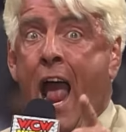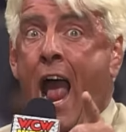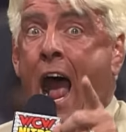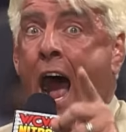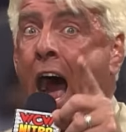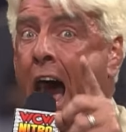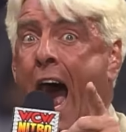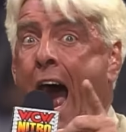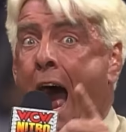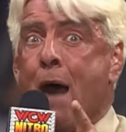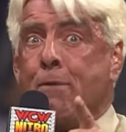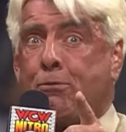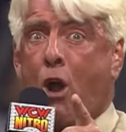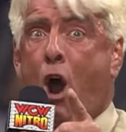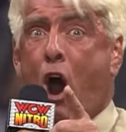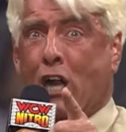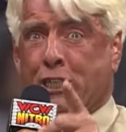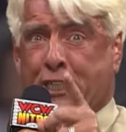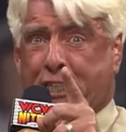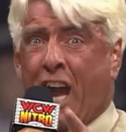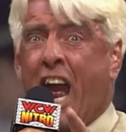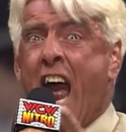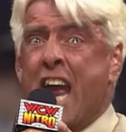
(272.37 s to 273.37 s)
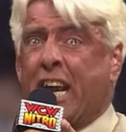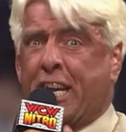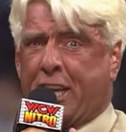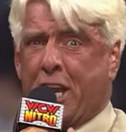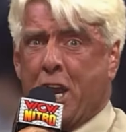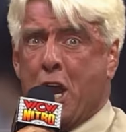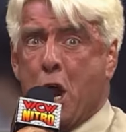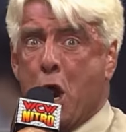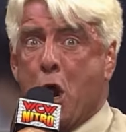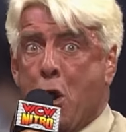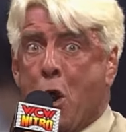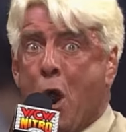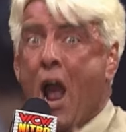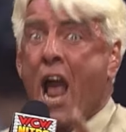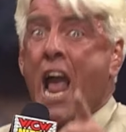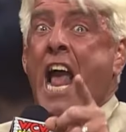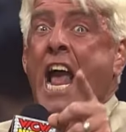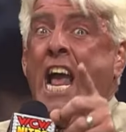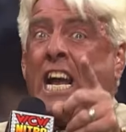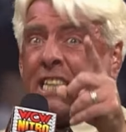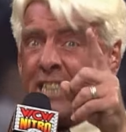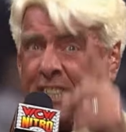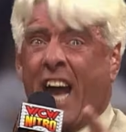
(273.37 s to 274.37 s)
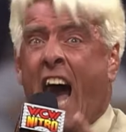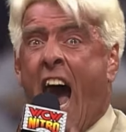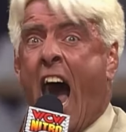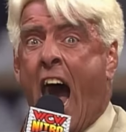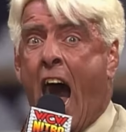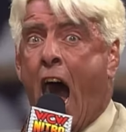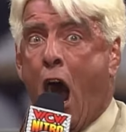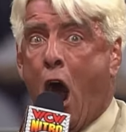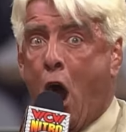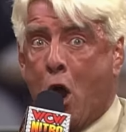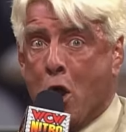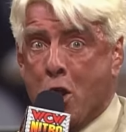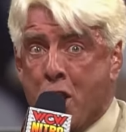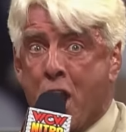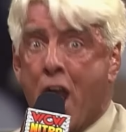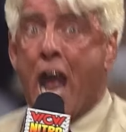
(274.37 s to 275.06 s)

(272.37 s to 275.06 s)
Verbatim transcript: I'm gonna take you down